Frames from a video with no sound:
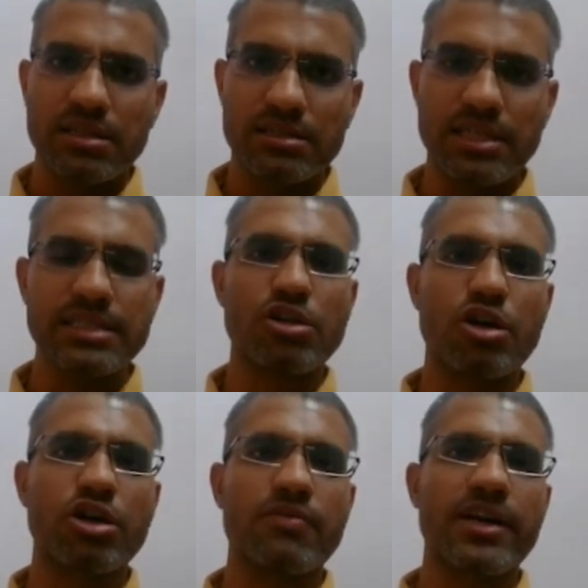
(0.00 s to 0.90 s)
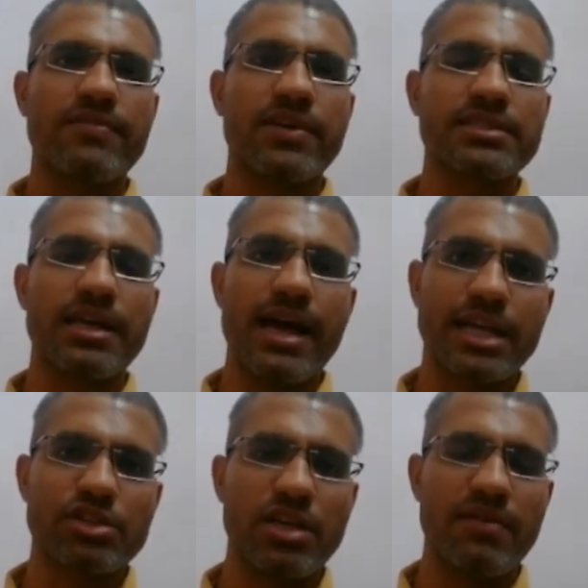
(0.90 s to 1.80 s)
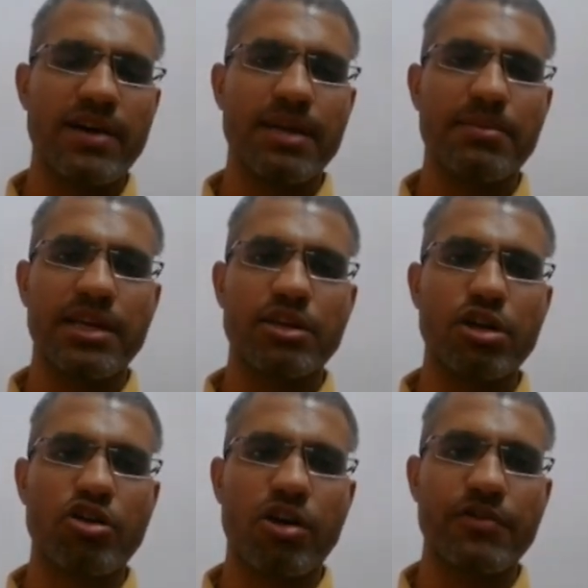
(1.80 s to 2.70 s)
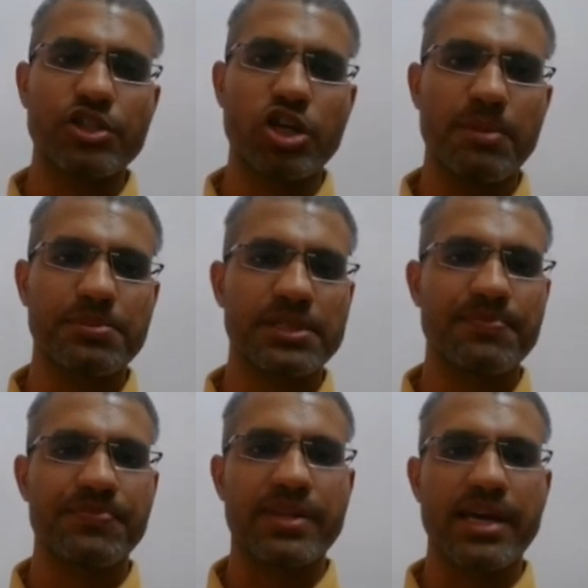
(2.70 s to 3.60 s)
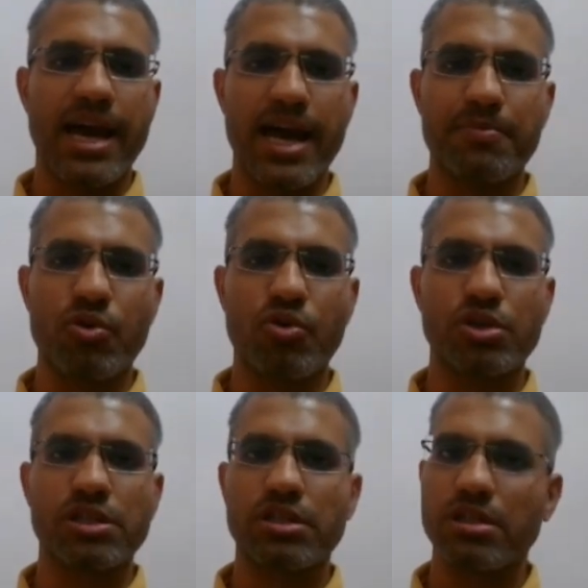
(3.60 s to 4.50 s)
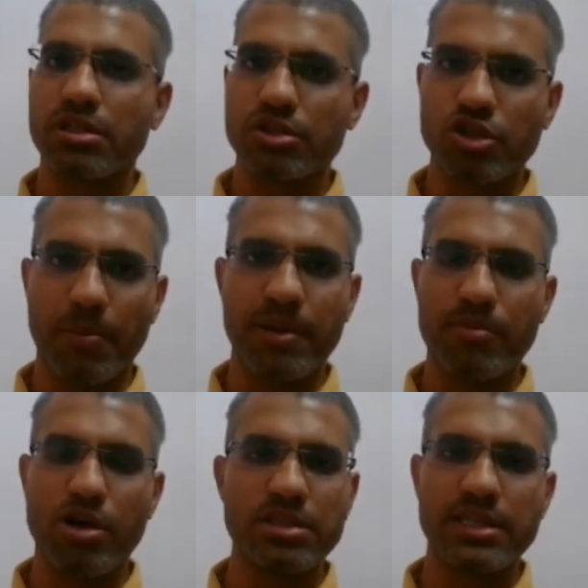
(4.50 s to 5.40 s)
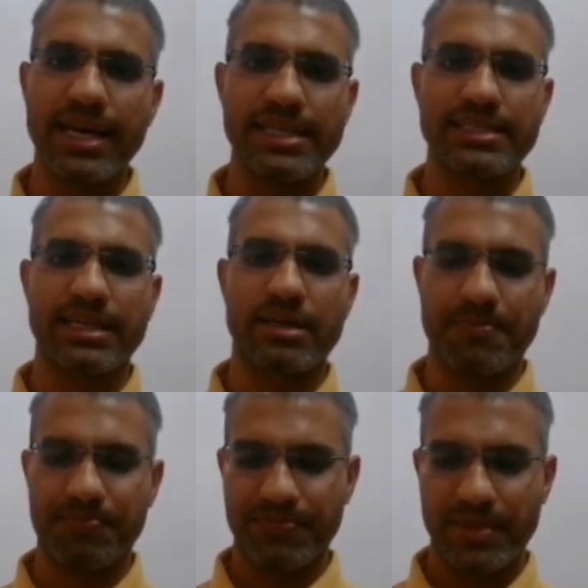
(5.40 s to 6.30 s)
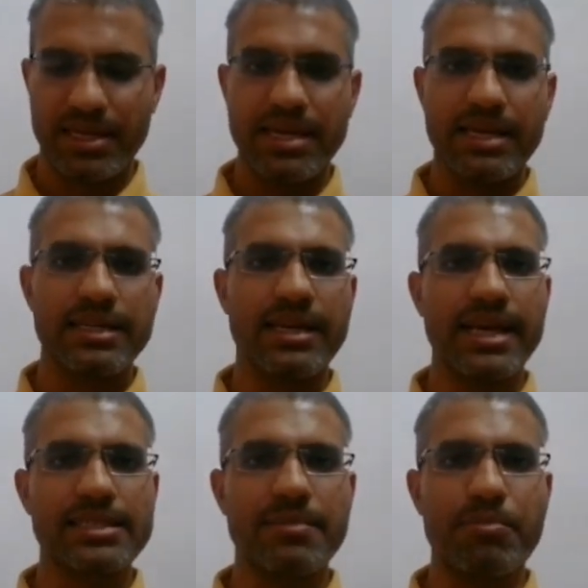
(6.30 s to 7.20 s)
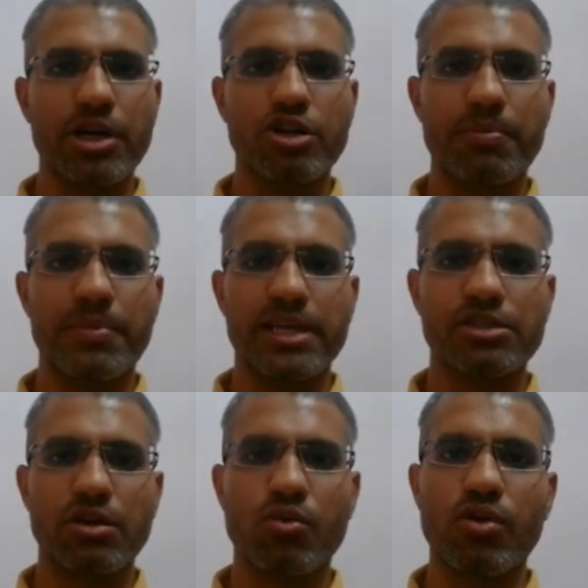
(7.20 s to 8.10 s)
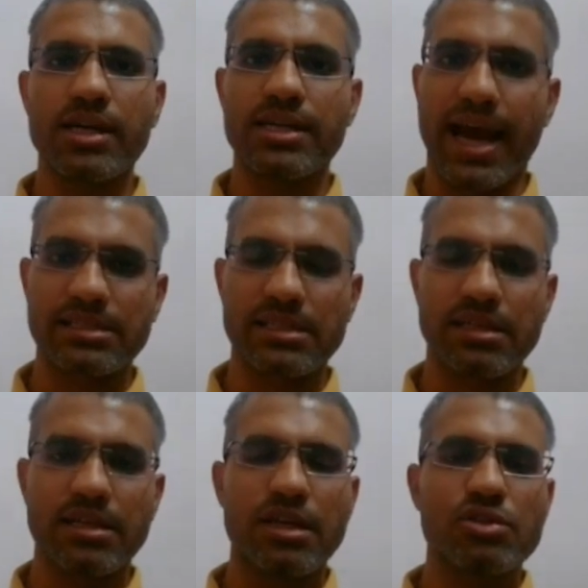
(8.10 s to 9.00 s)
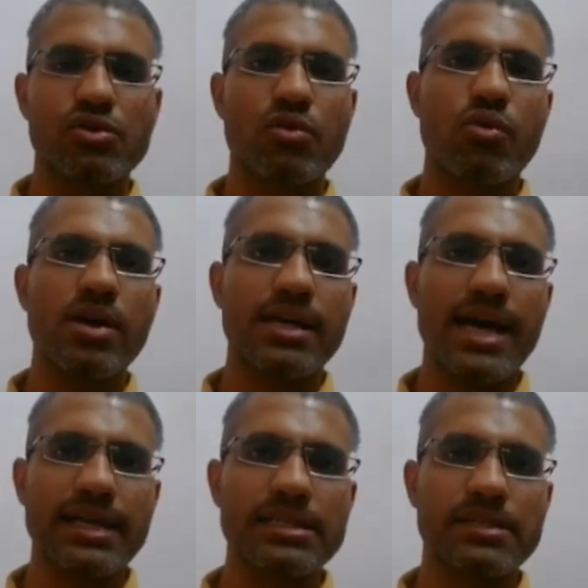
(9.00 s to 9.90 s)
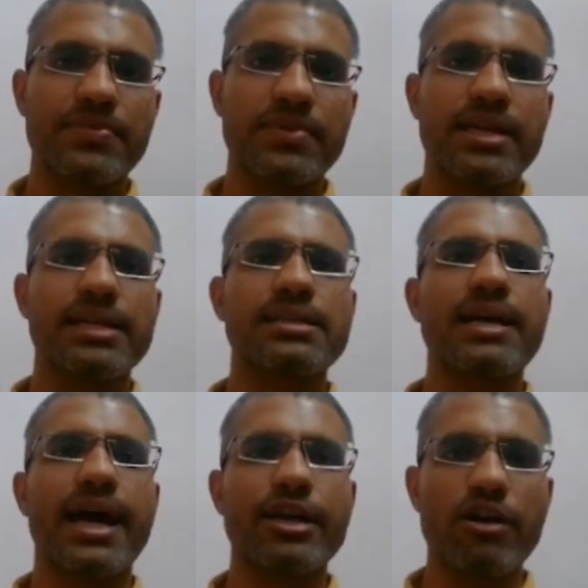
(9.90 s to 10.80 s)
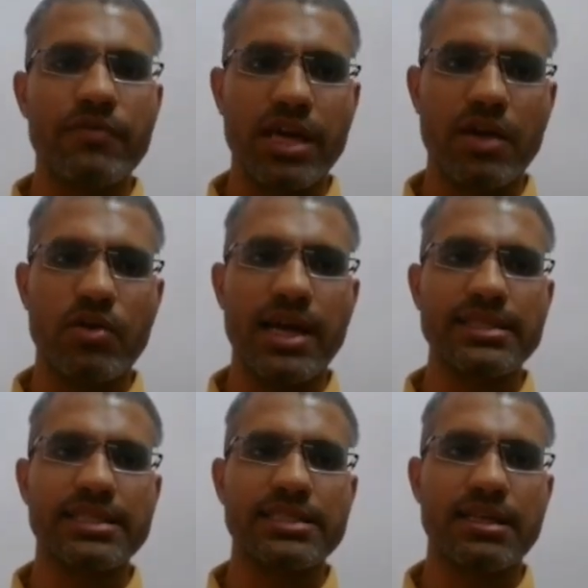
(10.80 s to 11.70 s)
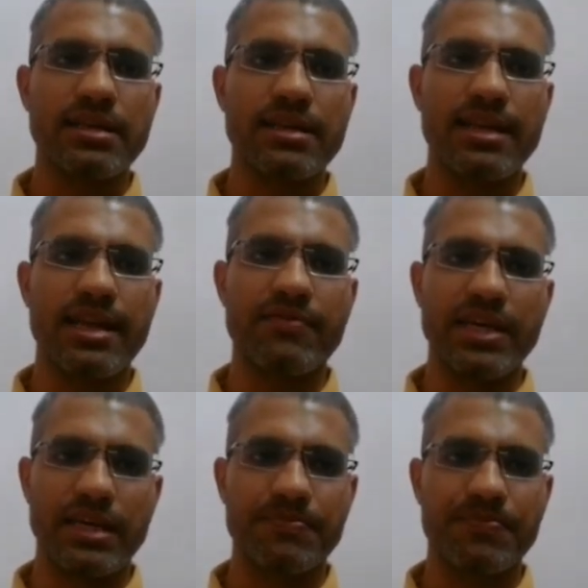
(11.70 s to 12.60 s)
Such sort of networks are actually available in your coffee shops, airports, shopping malls, etc. The next important topic is your Google tax. So Google tax is a kind of equalization levy.